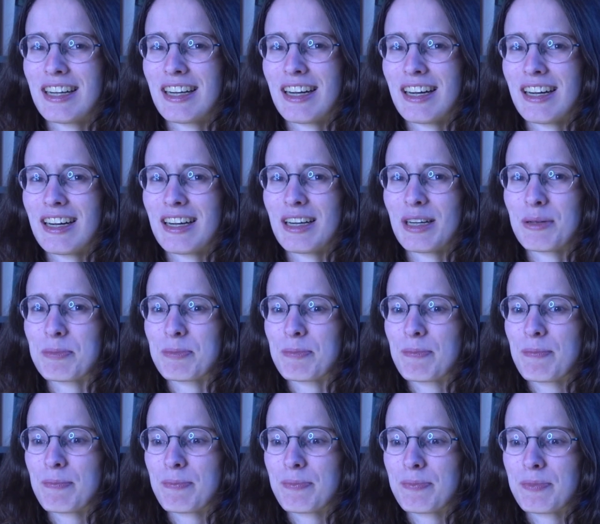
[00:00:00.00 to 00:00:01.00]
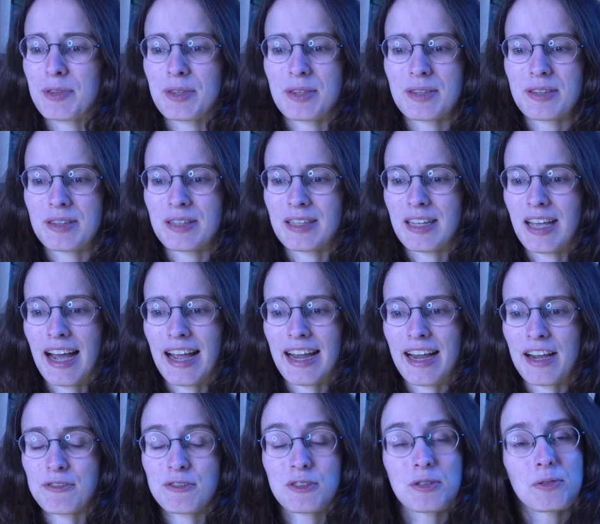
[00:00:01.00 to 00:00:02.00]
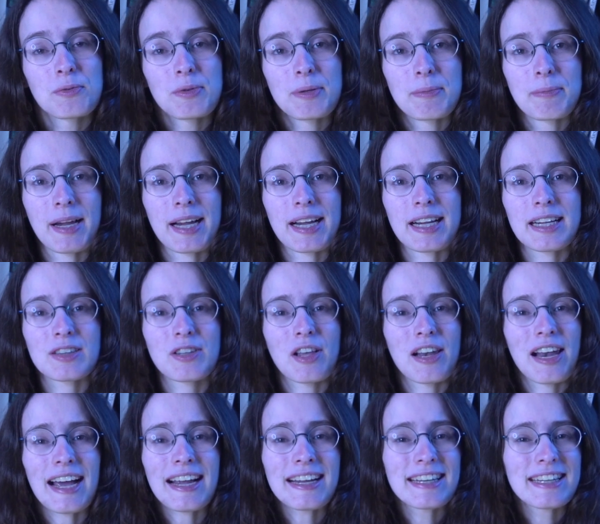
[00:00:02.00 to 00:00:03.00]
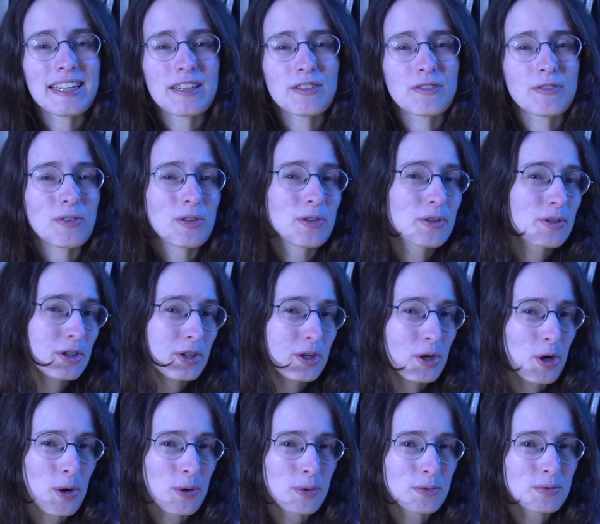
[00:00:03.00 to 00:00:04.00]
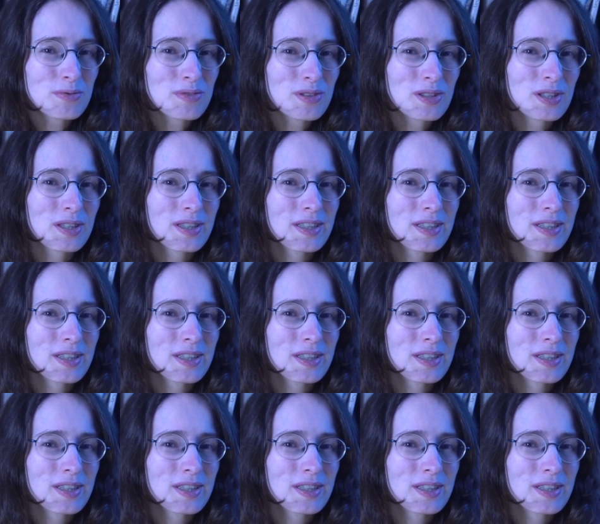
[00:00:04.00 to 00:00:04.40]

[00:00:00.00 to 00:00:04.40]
Um, I have to remake the lining for the coat.